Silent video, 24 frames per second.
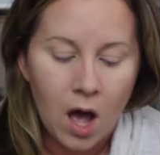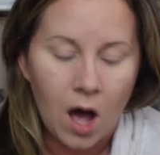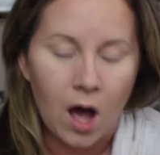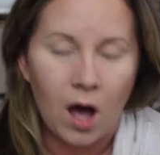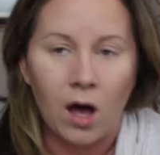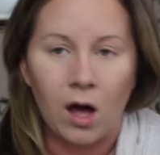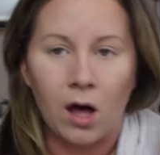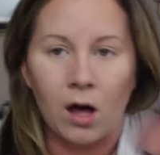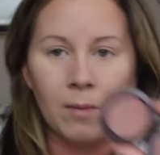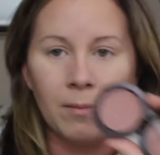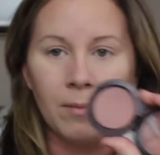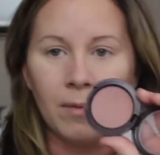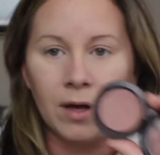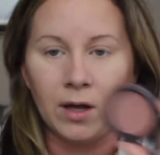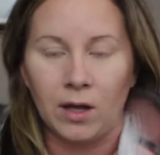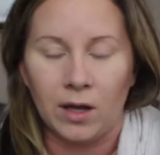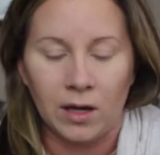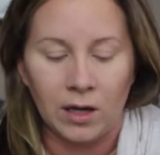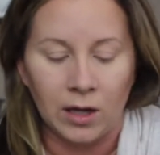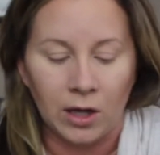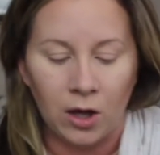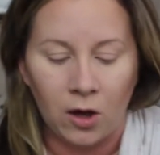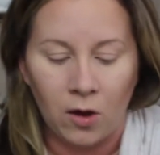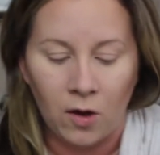I'm
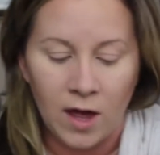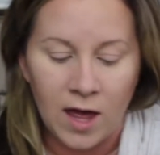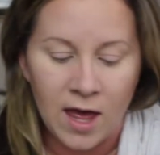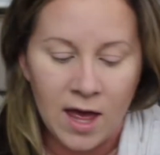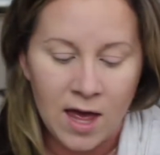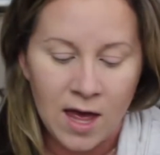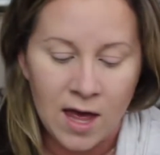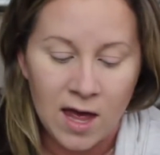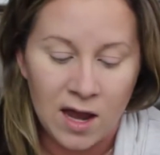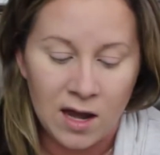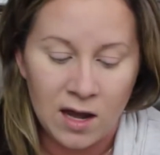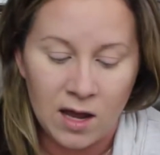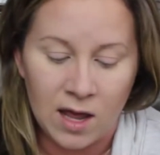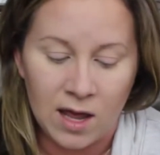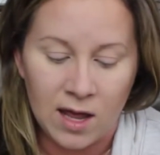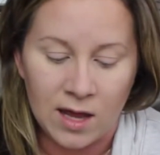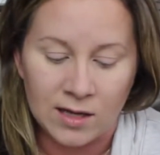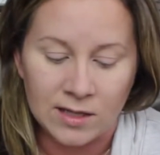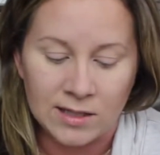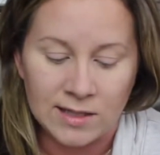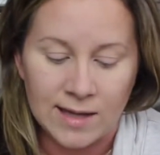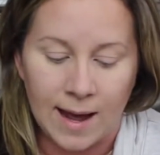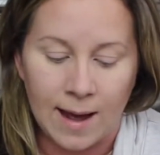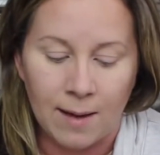going to go in
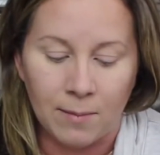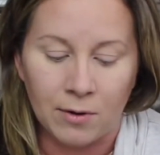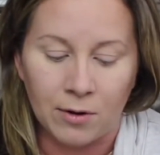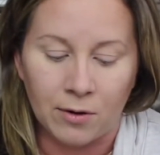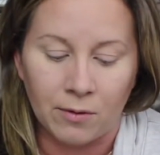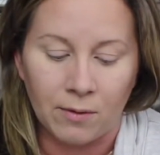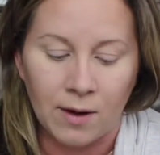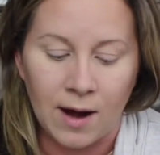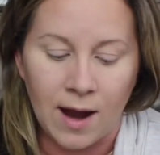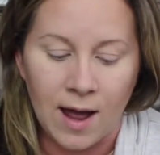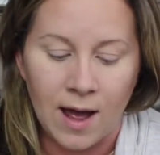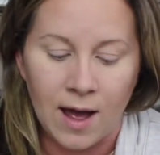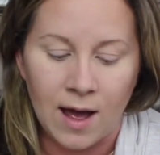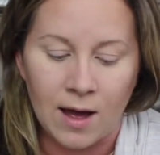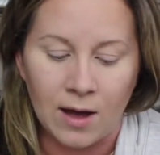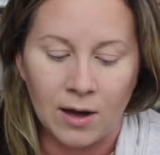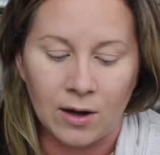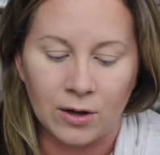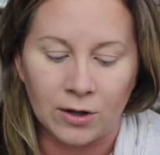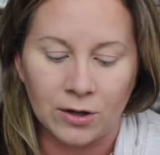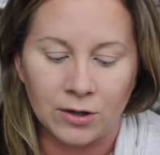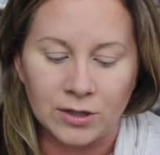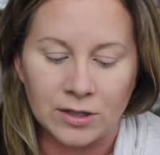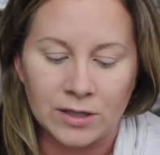and dab it
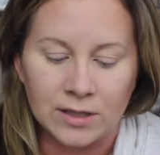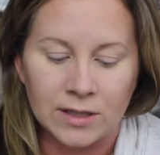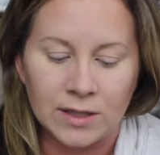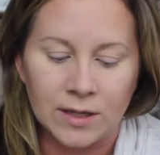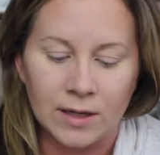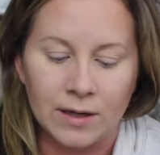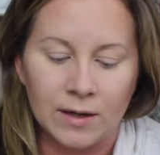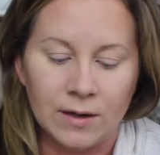around